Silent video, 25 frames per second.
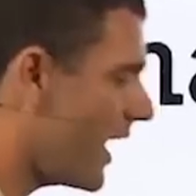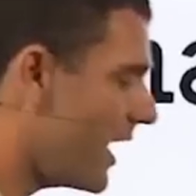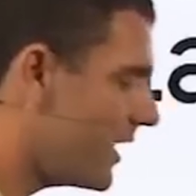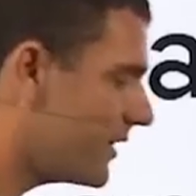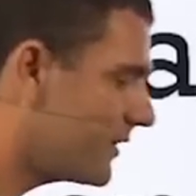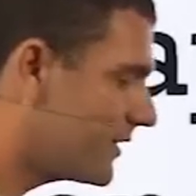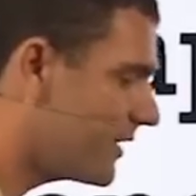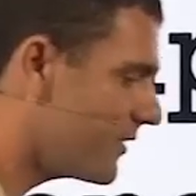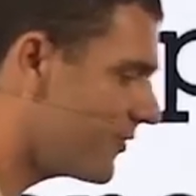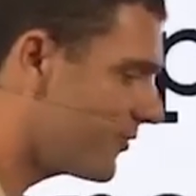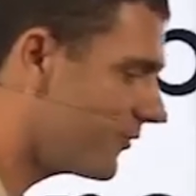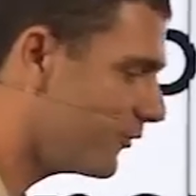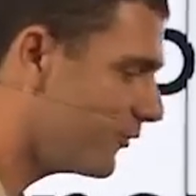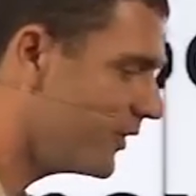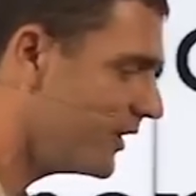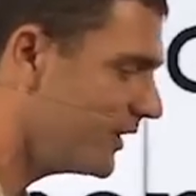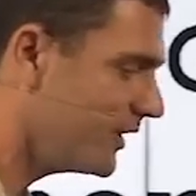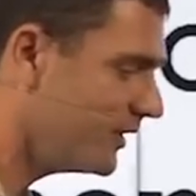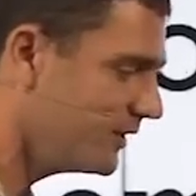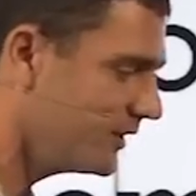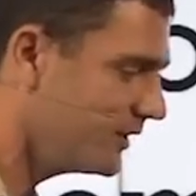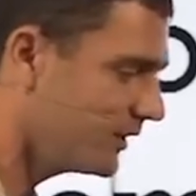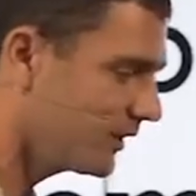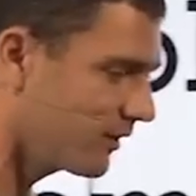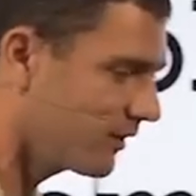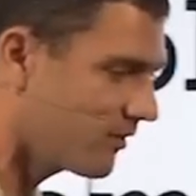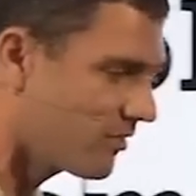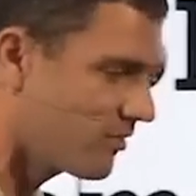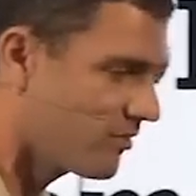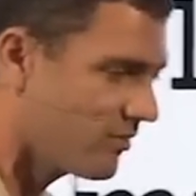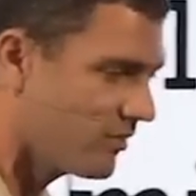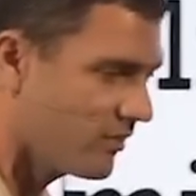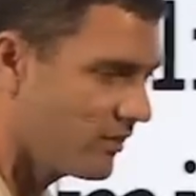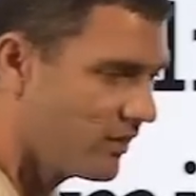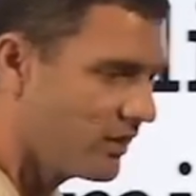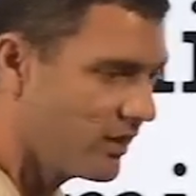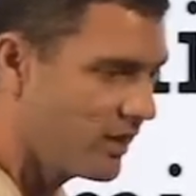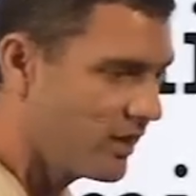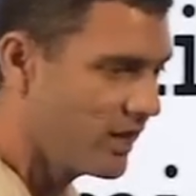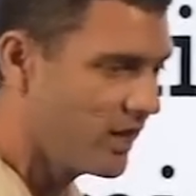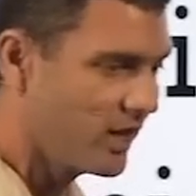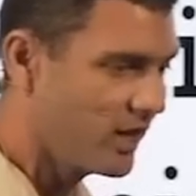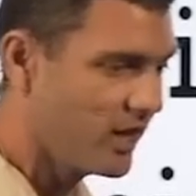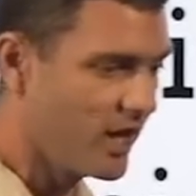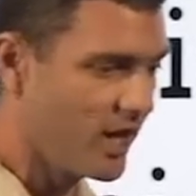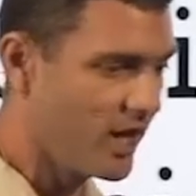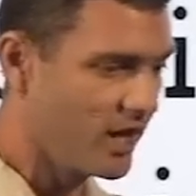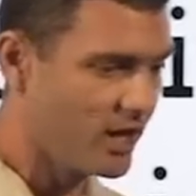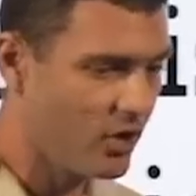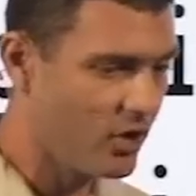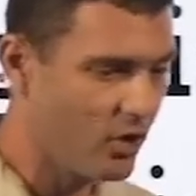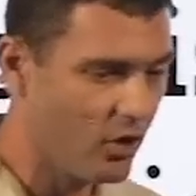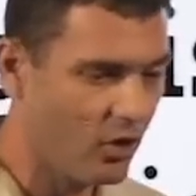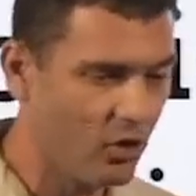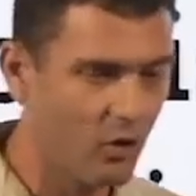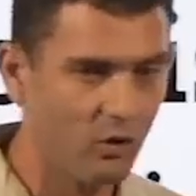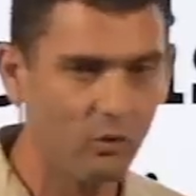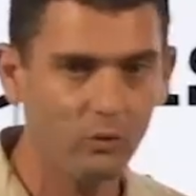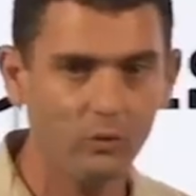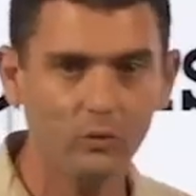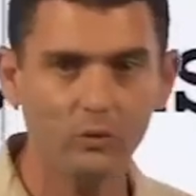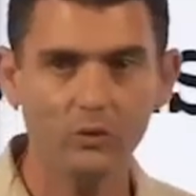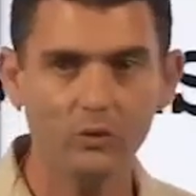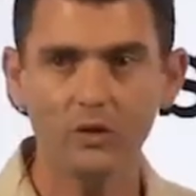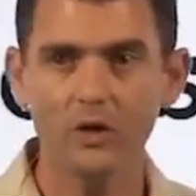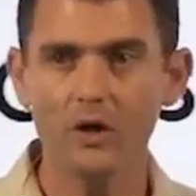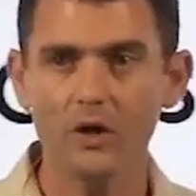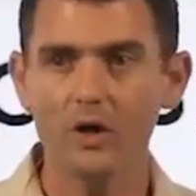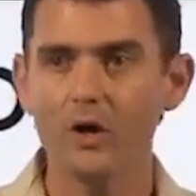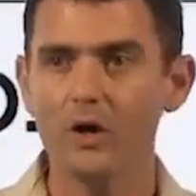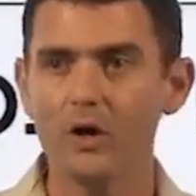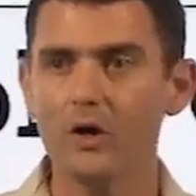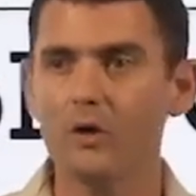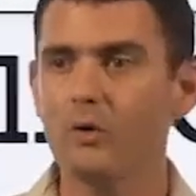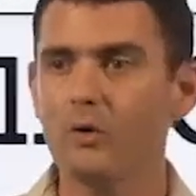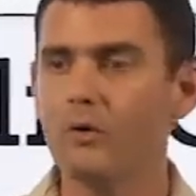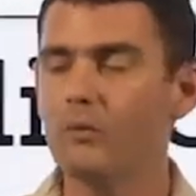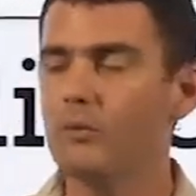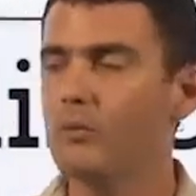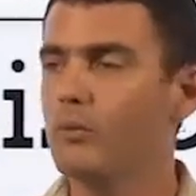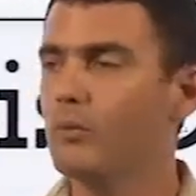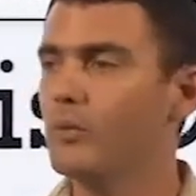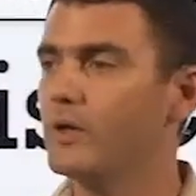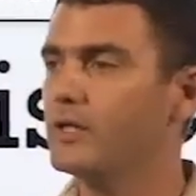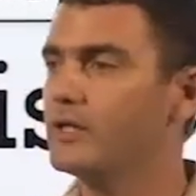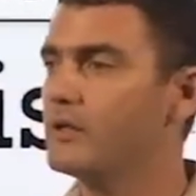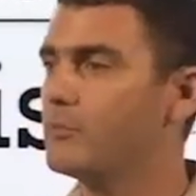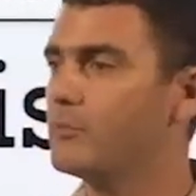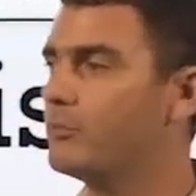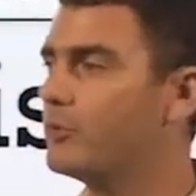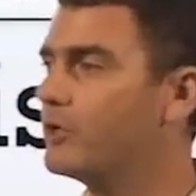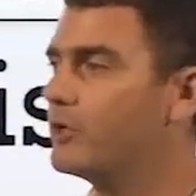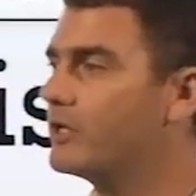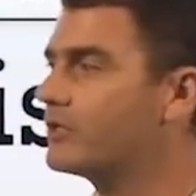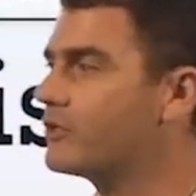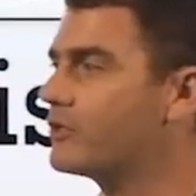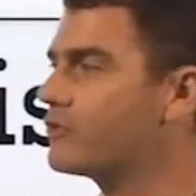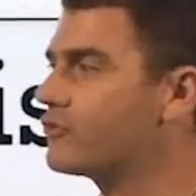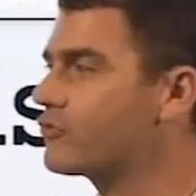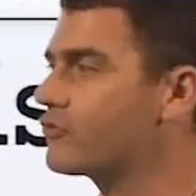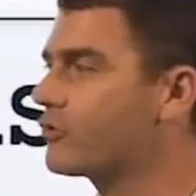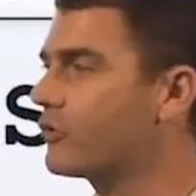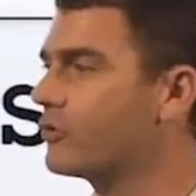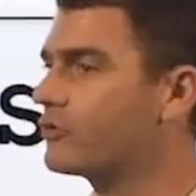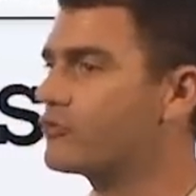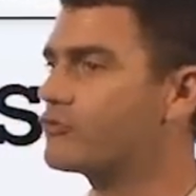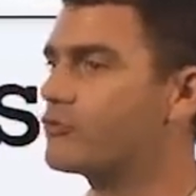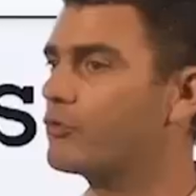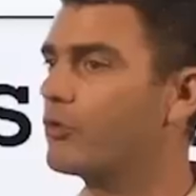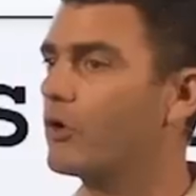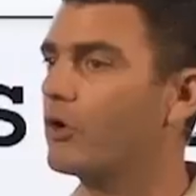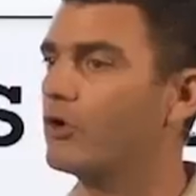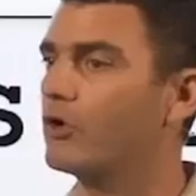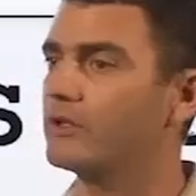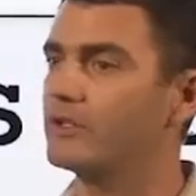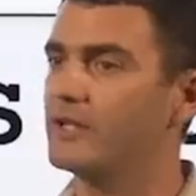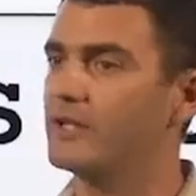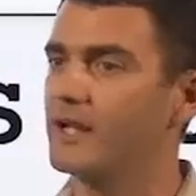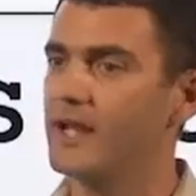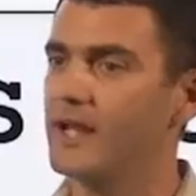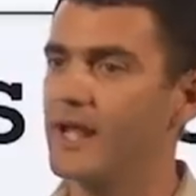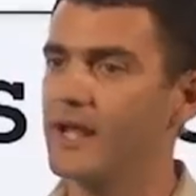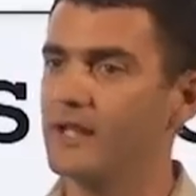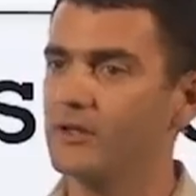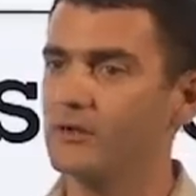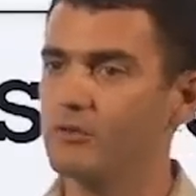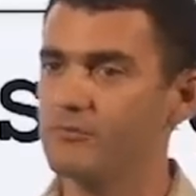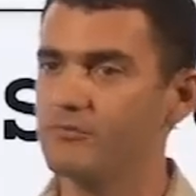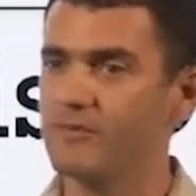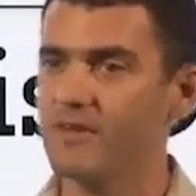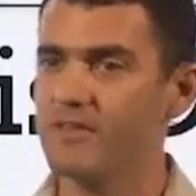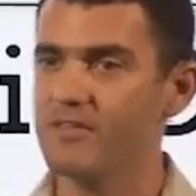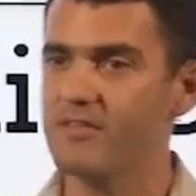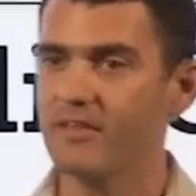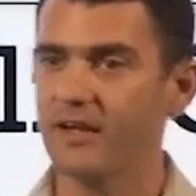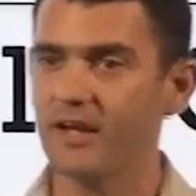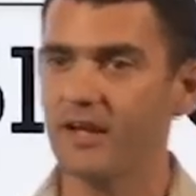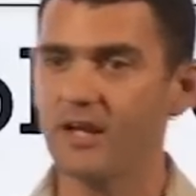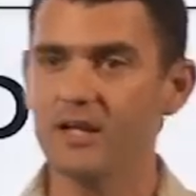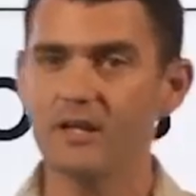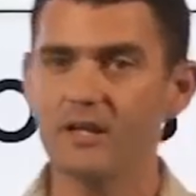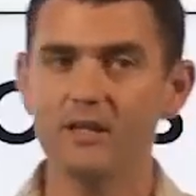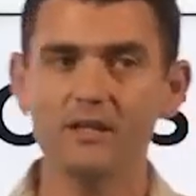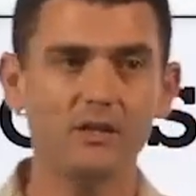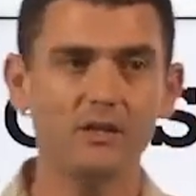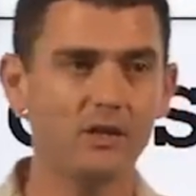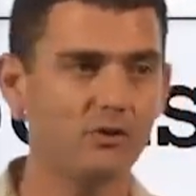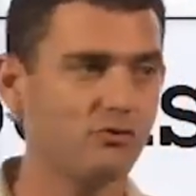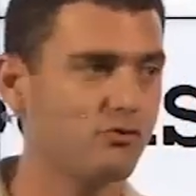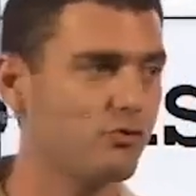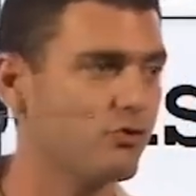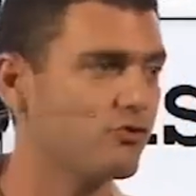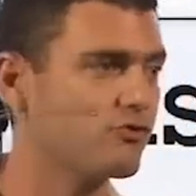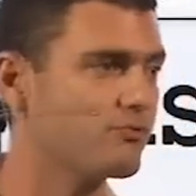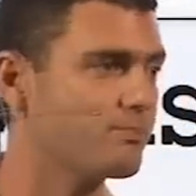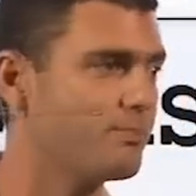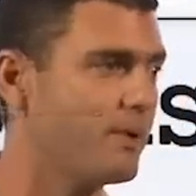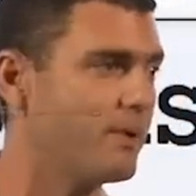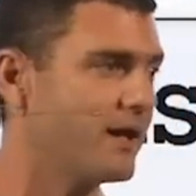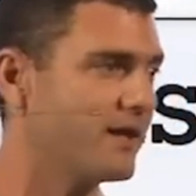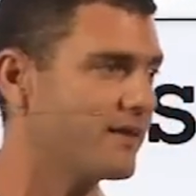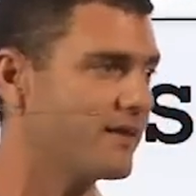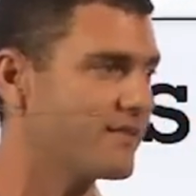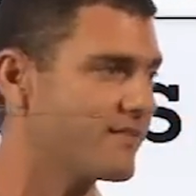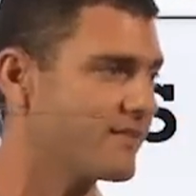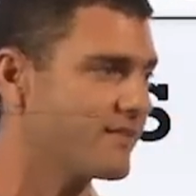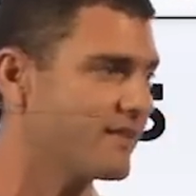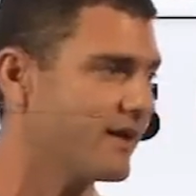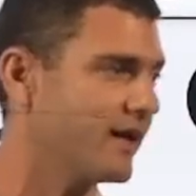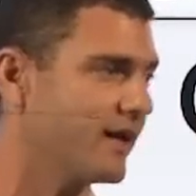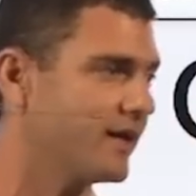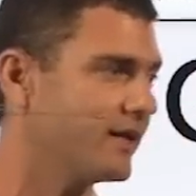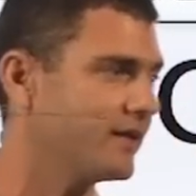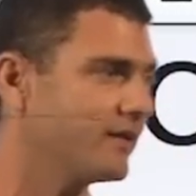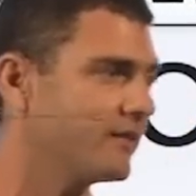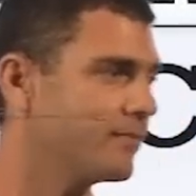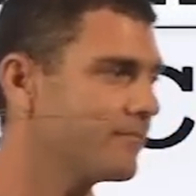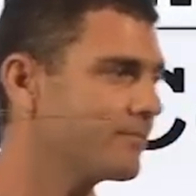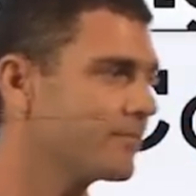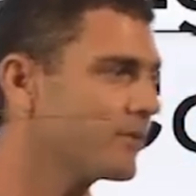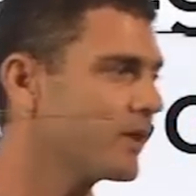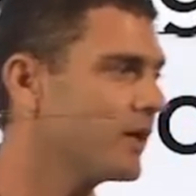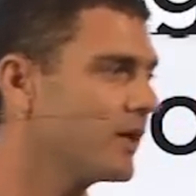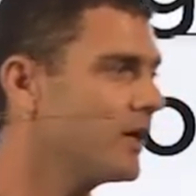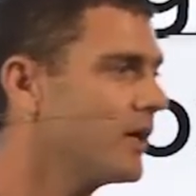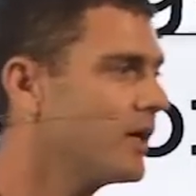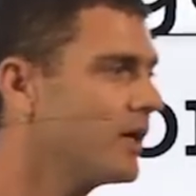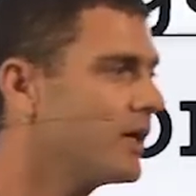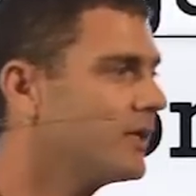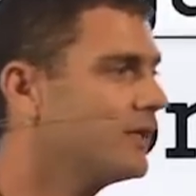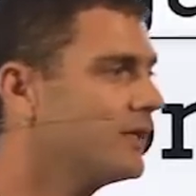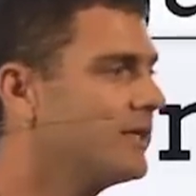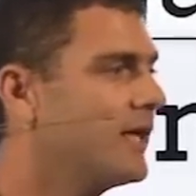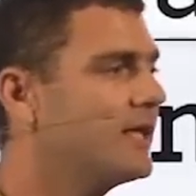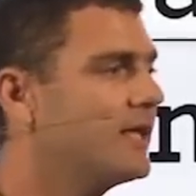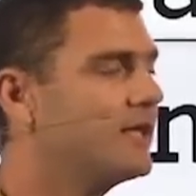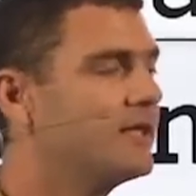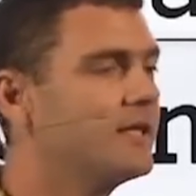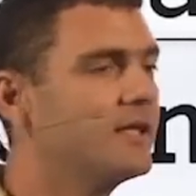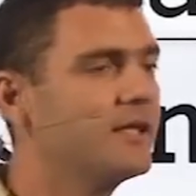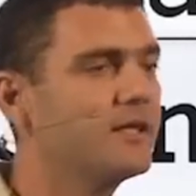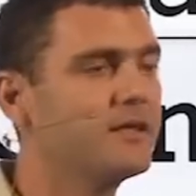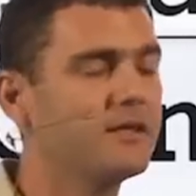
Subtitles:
83 years ago, when the British controlled the land of Israel, the Jewish Palestine, they